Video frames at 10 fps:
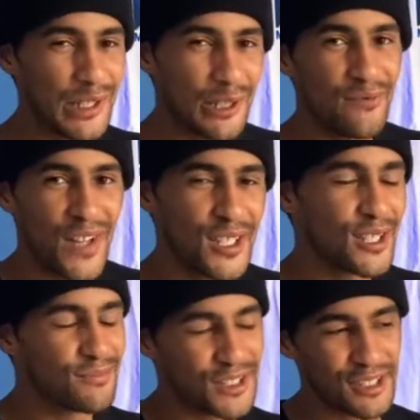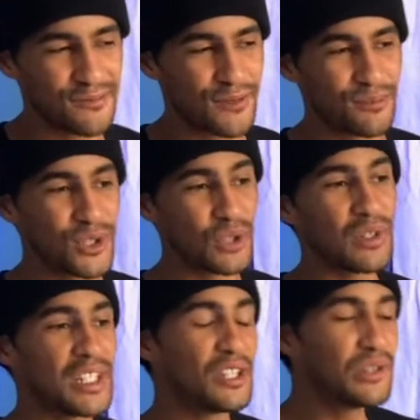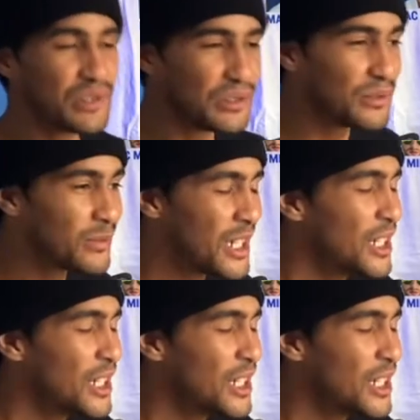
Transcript: developed just from doing YouTube,